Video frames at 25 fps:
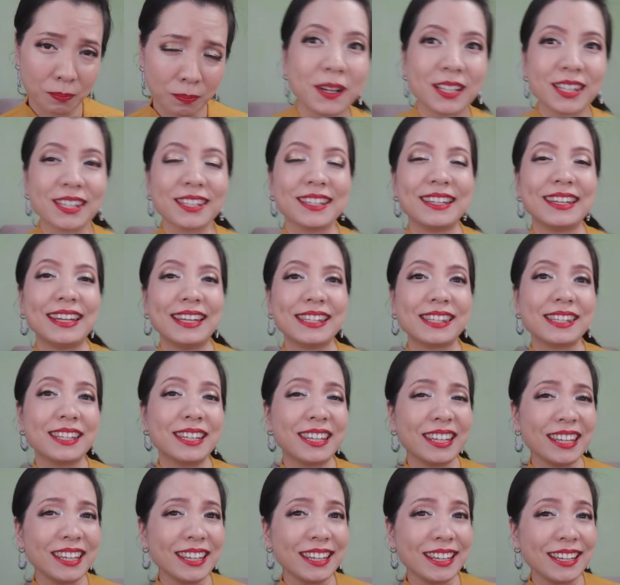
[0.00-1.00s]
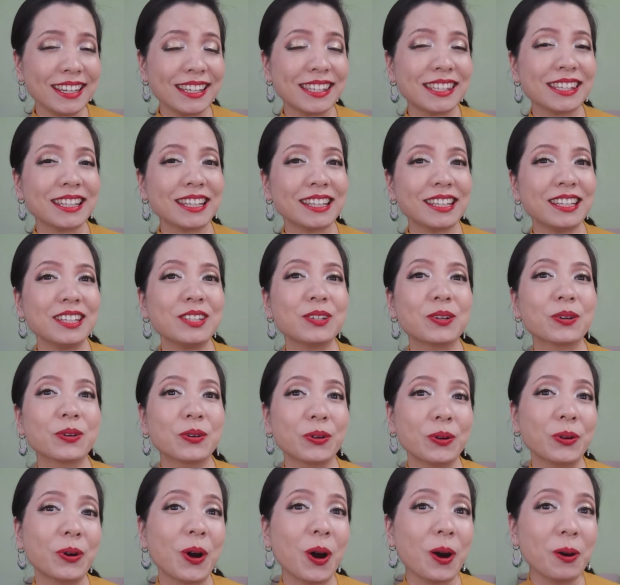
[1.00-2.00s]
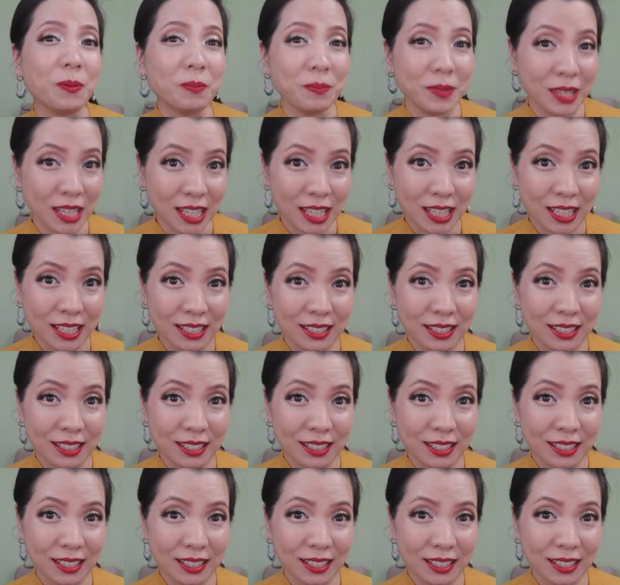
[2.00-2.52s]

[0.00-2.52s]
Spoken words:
but lately it's starting to grow on me.